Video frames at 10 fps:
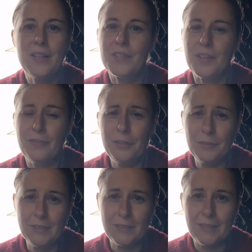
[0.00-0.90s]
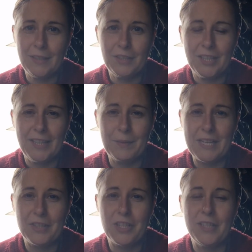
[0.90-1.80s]
So full disclosure, that
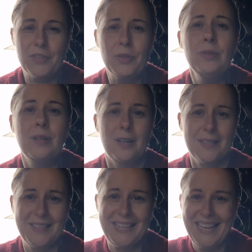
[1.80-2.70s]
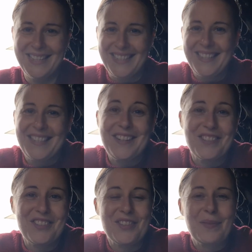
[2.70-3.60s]
was actually 2 garden centres,
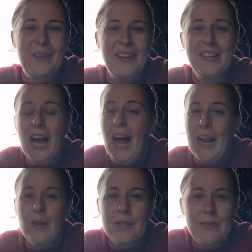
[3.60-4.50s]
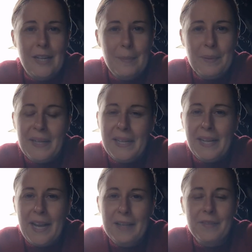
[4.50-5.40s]
not just one. And I was feeling
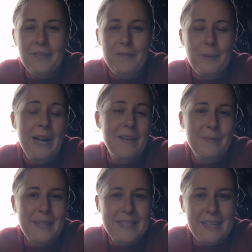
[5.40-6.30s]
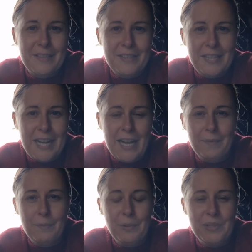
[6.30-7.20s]
pretty proud of myself in that I
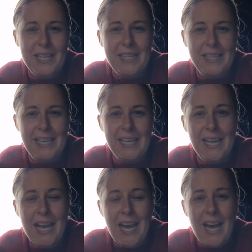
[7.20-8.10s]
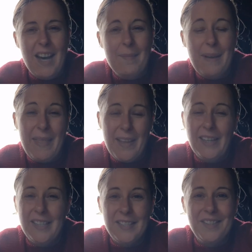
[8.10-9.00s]
hadn't bought anything. And
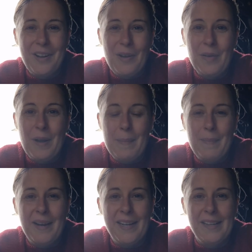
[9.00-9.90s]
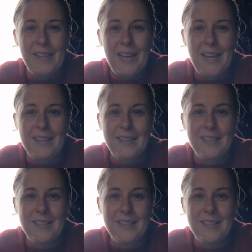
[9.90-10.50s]
then I did go and buy that